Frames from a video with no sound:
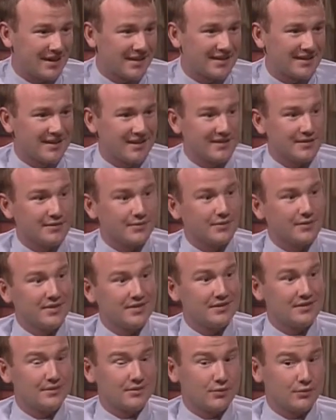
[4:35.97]
I guess
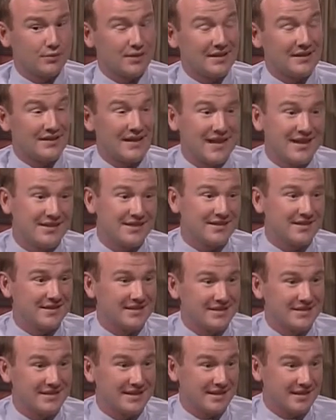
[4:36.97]
with attaching
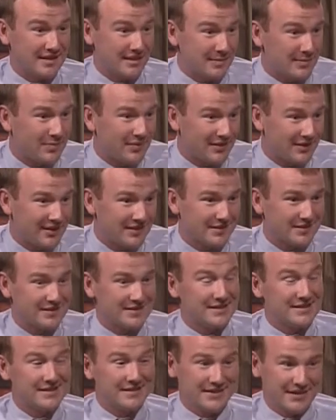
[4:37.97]
these implants
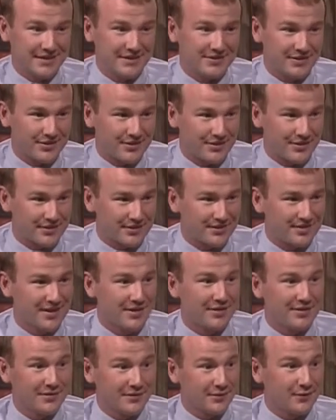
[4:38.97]
to dentures,
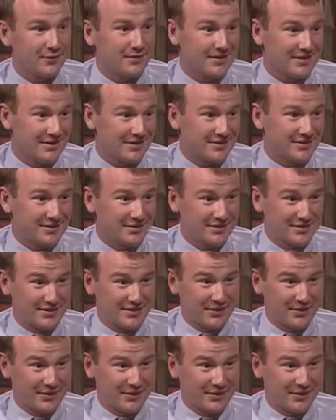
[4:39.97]
full dentures.